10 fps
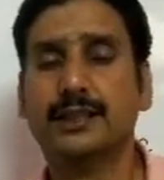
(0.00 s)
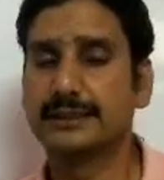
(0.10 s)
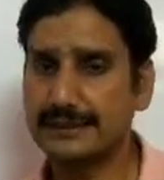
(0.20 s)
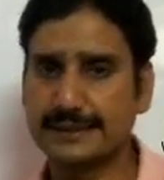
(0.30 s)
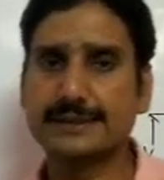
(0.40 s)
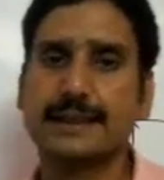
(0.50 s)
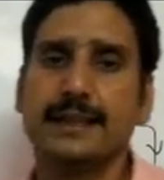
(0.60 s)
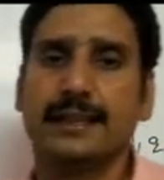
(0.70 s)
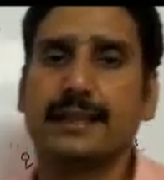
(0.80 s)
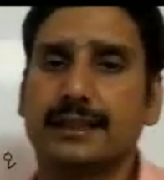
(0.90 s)
This is
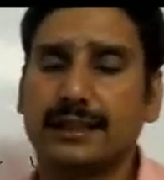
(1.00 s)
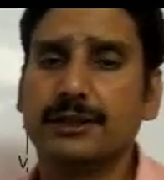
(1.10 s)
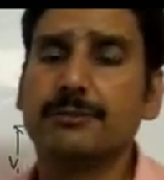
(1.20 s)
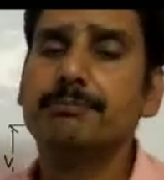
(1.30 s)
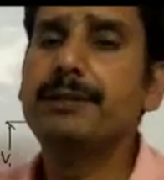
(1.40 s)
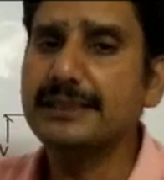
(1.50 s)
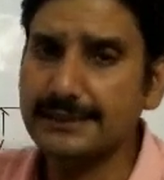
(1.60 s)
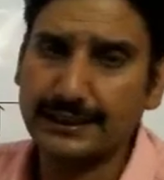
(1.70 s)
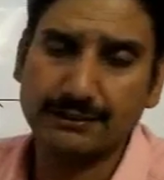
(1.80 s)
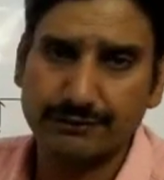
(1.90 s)
a
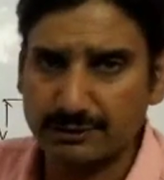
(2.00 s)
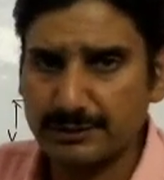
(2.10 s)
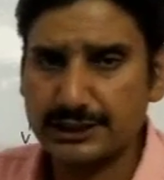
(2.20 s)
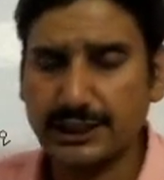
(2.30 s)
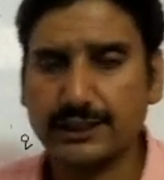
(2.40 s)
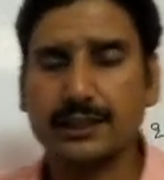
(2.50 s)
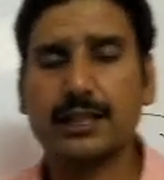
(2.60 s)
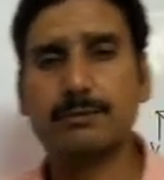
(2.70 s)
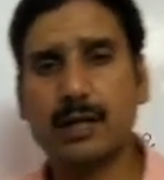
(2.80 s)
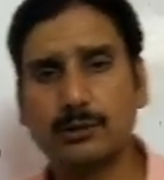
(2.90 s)
basic information
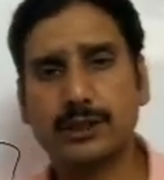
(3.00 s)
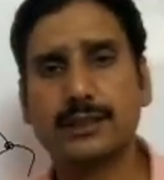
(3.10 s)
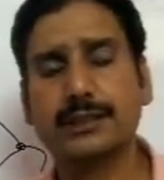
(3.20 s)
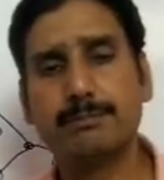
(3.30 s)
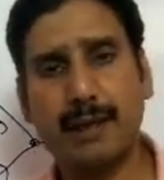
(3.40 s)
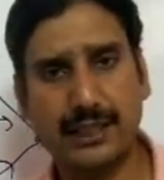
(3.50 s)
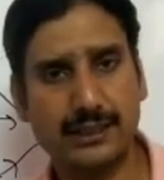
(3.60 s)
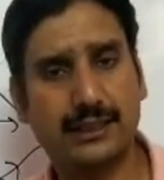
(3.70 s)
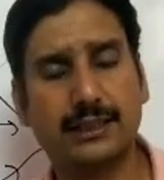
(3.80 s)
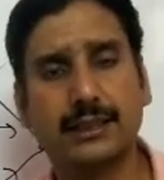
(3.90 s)
about the
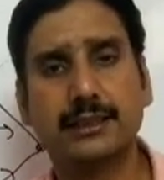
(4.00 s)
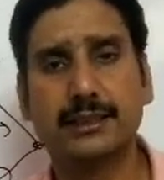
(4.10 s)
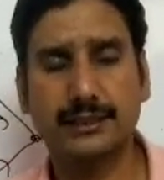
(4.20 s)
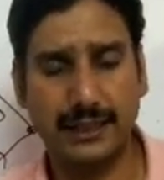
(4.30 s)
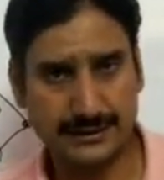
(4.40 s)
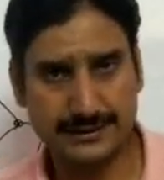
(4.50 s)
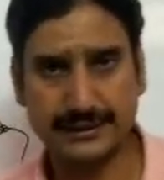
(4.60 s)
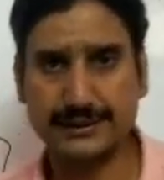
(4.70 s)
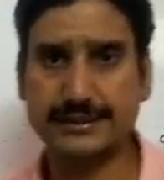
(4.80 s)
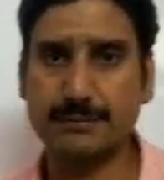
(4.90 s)
parallel and
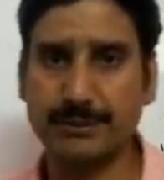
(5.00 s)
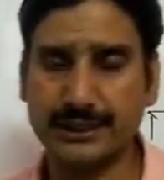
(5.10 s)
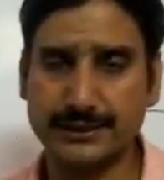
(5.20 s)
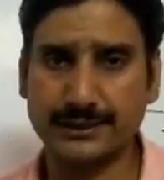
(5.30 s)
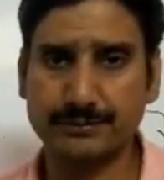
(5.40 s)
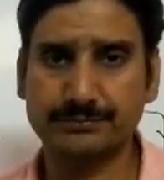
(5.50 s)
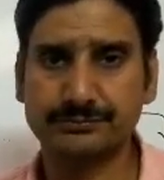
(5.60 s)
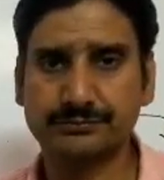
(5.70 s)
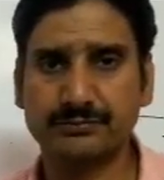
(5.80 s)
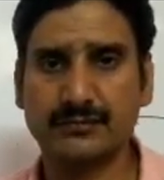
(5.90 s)
series combination.
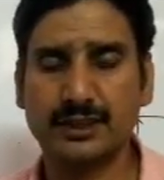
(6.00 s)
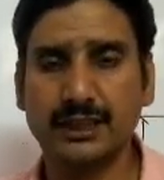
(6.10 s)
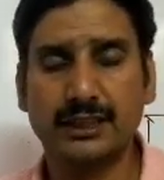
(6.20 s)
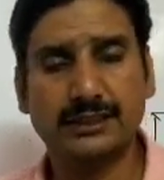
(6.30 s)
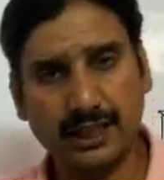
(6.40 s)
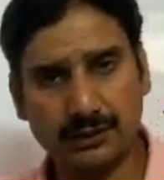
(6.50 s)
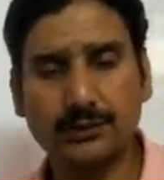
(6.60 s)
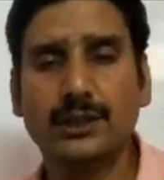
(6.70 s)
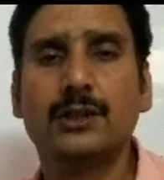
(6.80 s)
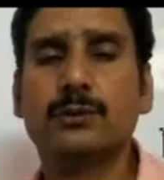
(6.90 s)

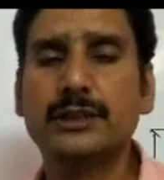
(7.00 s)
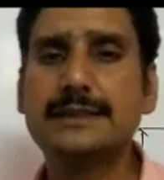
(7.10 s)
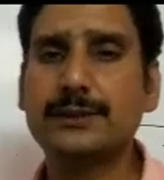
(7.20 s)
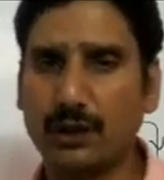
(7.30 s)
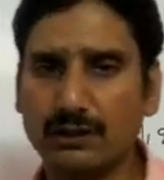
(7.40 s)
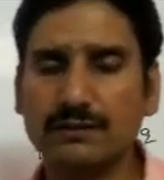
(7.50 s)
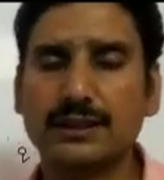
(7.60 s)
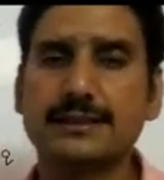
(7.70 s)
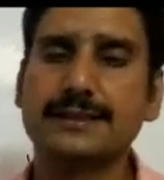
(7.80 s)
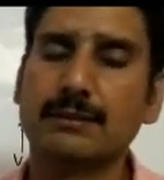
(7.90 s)
Now we'll solve
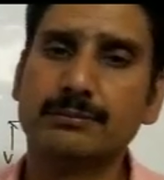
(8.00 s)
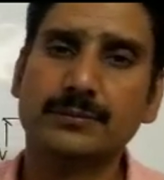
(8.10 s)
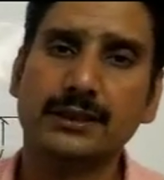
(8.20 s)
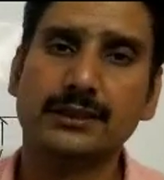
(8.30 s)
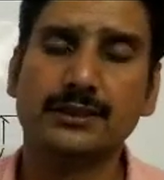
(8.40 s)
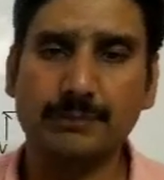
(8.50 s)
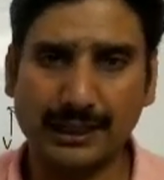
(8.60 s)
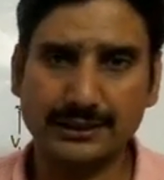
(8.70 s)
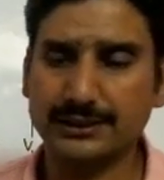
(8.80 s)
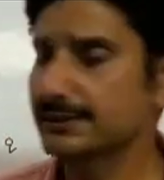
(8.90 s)
some
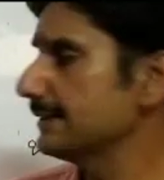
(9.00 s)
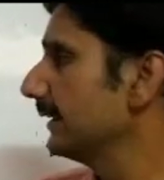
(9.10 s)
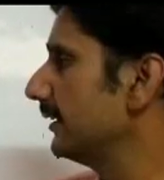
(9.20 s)
numericals,